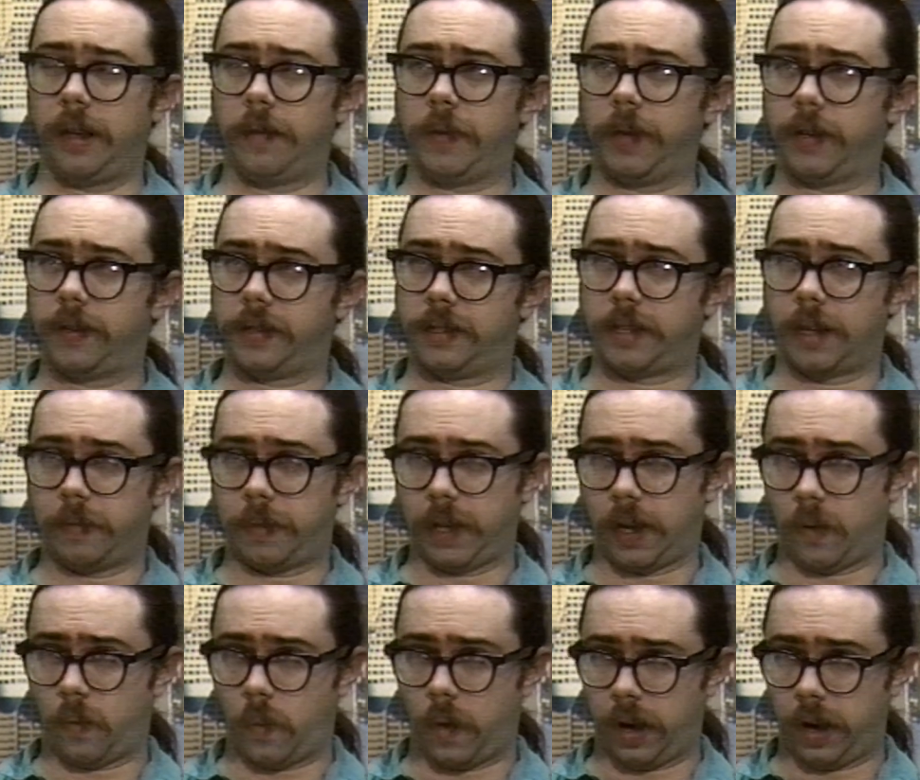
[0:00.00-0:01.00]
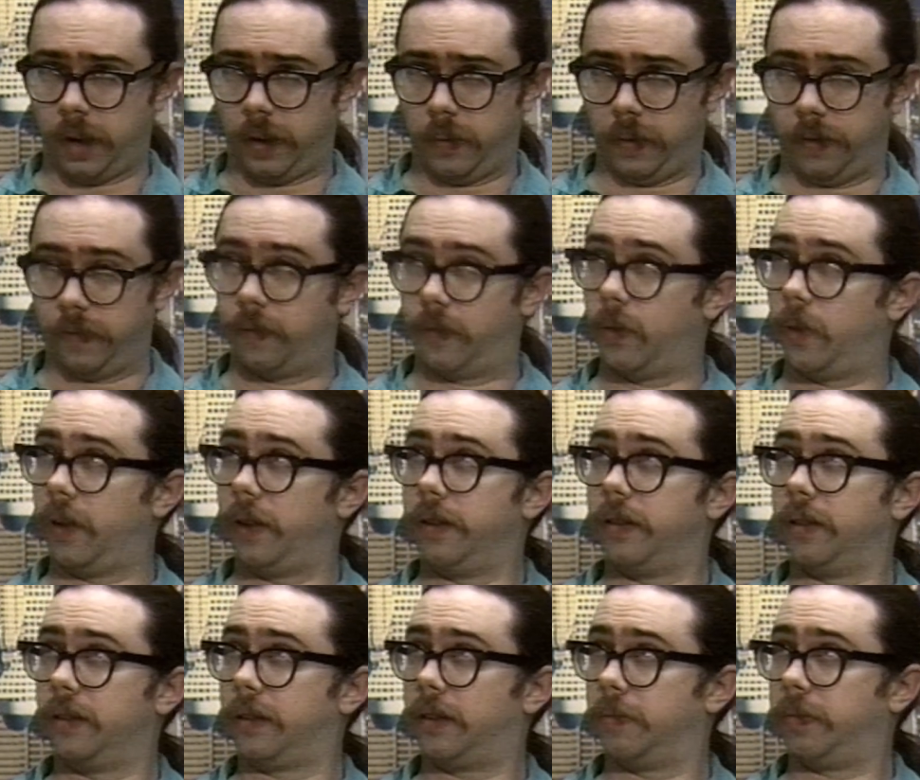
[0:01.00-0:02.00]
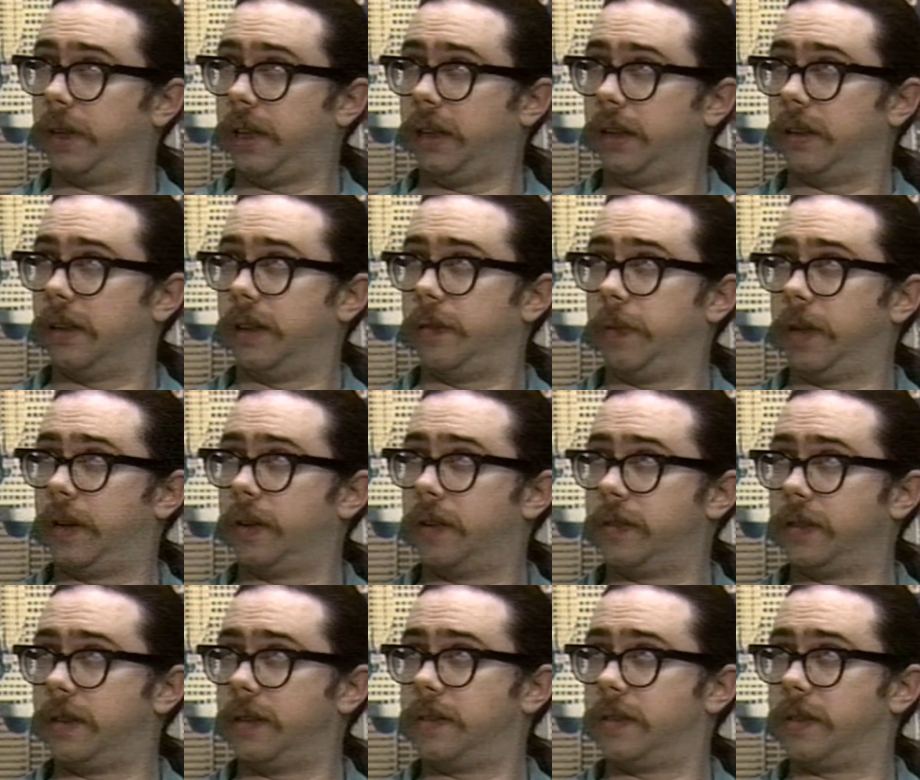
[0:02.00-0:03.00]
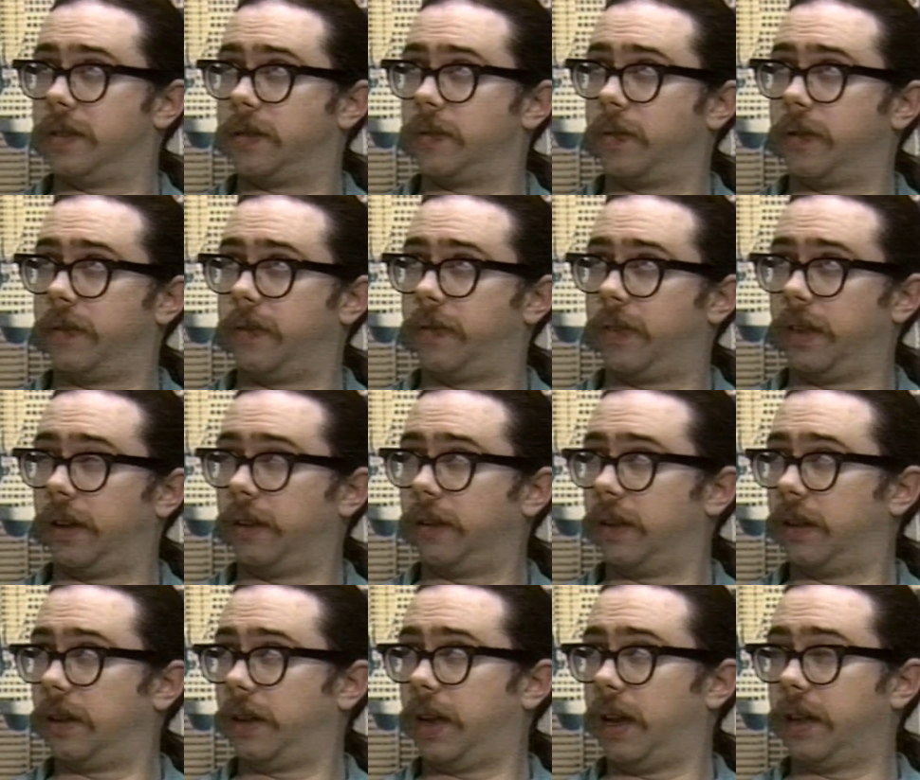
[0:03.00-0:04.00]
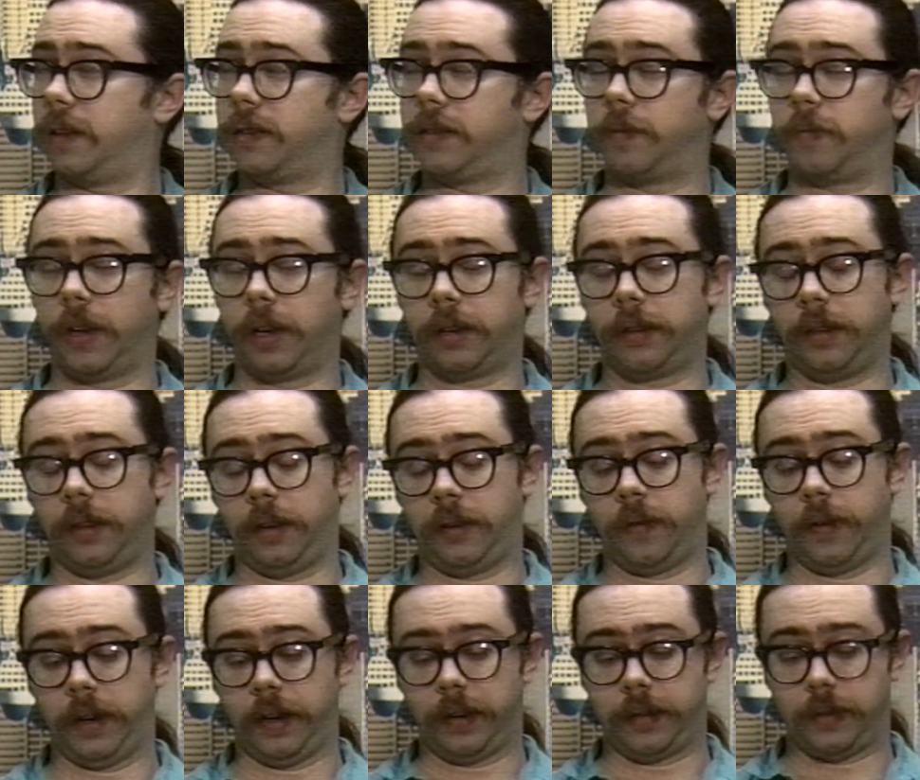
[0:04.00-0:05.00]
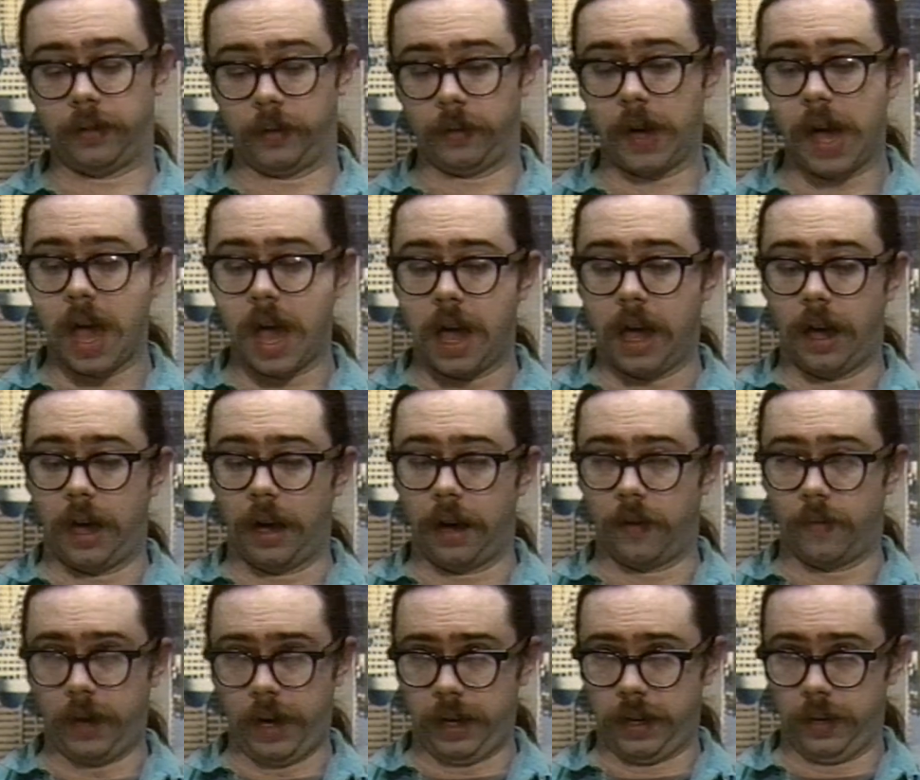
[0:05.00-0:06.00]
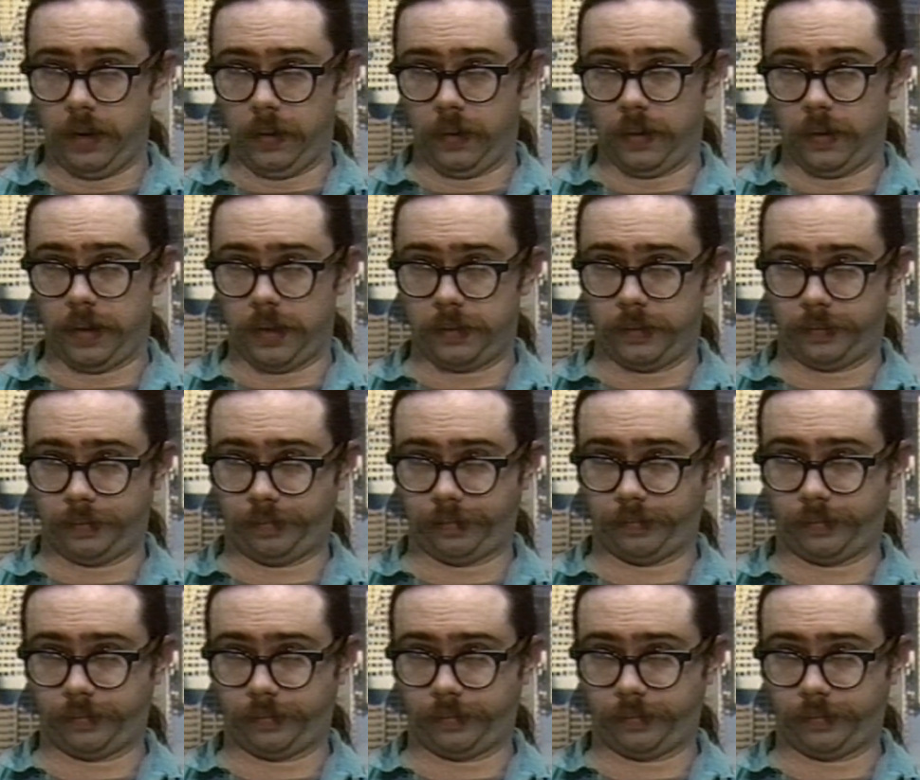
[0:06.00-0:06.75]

because it's something I wanted to avoid completely because it is the sort of thing that can subject the critic to ridicule.